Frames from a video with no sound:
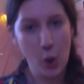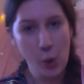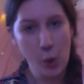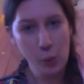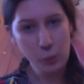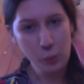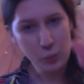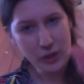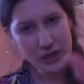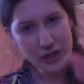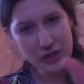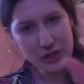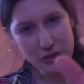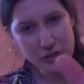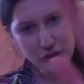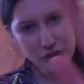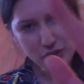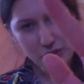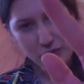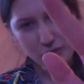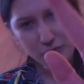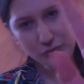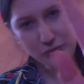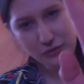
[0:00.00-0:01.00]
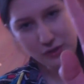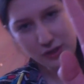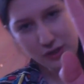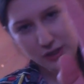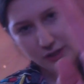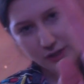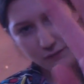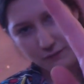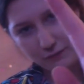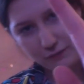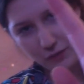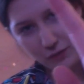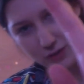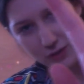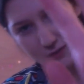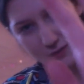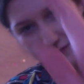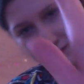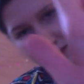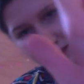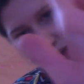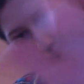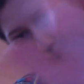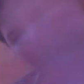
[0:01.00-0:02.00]
1, 2, 3, 4,
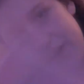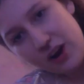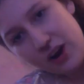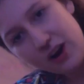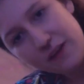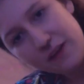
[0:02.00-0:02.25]
5, our